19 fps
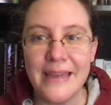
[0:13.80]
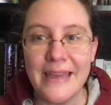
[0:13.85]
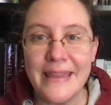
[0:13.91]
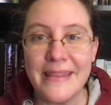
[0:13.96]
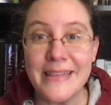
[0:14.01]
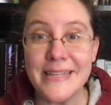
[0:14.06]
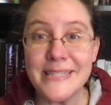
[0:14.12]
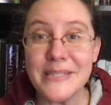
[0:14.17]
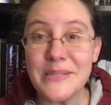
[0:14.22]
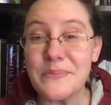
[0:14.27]
And
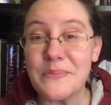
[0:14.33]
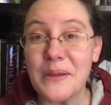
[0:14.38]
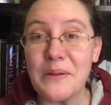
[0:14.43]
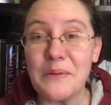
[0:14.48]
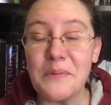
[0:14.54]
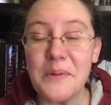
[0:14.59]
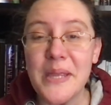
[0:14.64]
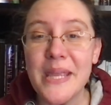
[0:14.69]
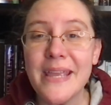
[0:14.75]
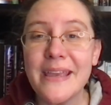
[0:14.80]
this is my
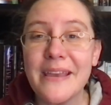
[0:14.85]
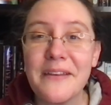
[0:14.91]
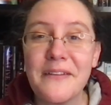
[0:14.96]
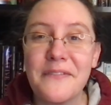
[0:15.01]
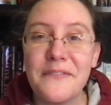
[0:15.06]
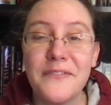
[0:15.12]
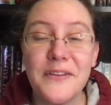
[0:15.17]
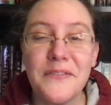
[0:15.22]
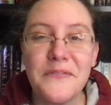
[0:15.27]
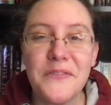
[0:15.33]
week
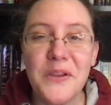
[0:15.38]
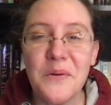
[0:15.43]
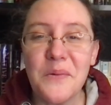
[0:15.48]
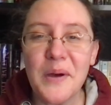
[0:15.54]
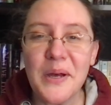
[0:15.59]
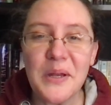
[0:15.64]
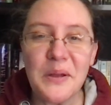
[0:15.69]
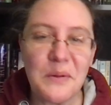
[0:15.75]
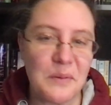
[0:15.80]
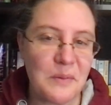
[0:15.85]

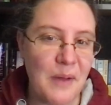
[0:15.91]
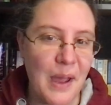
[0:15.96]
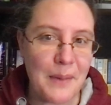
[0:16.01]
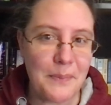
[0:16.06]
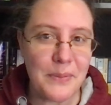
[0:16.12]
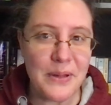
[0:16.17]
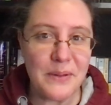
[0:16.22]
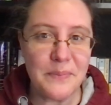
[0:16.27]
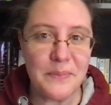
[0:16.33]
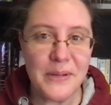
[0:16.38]
51
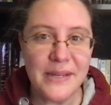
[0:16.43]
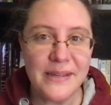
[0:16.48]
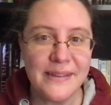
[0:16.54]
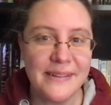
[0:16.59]
wrap-up.